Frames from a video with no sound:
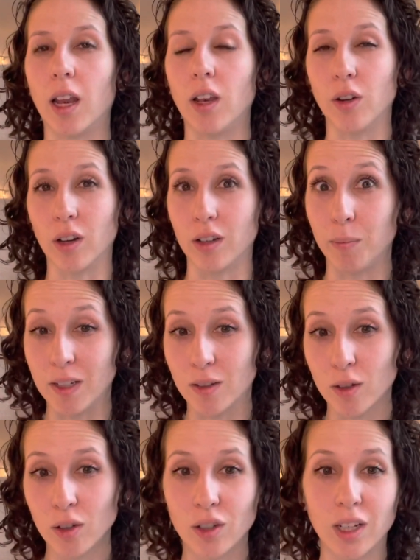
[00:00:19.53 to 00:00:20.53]
and you're going to be
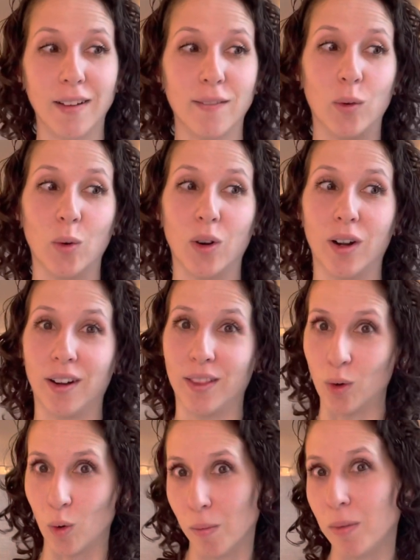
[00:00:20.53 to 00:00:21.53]
searching for the
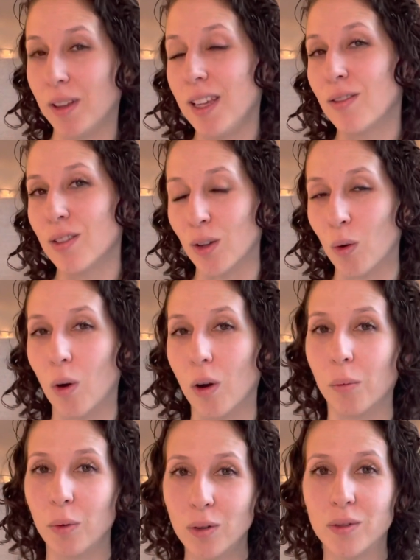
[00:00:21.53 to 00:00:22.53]
core beliefs and the core
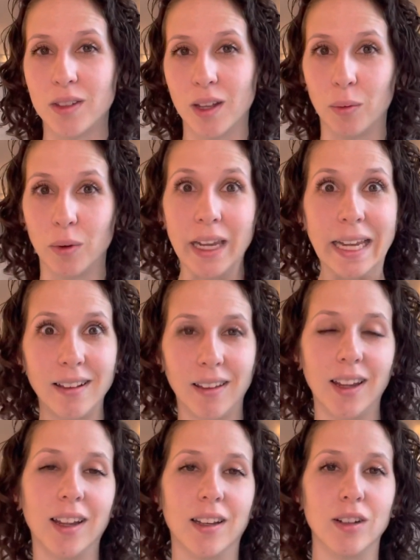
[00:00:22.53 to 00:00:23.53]
wounds that we're
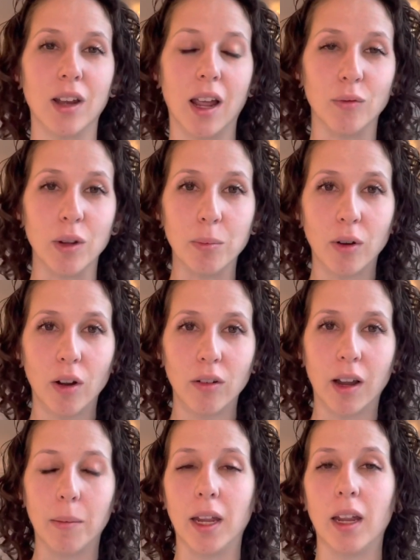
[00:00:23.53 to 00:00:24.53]
healing and
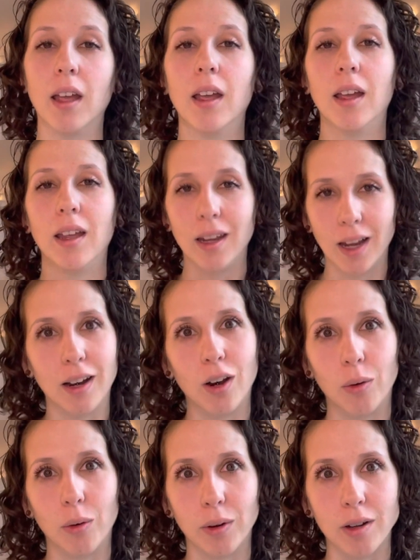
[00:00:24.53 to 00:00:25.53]
reprogramming, you got to know
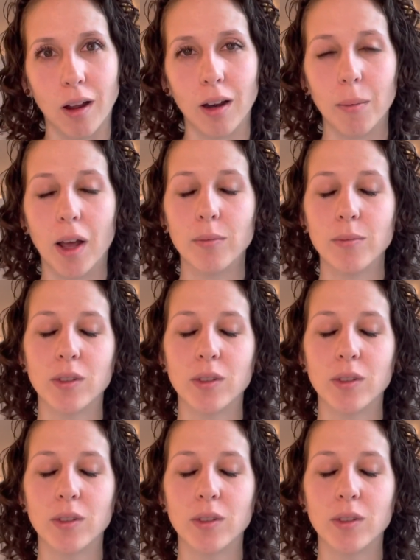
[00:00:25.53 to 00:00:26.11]
what we're talking about.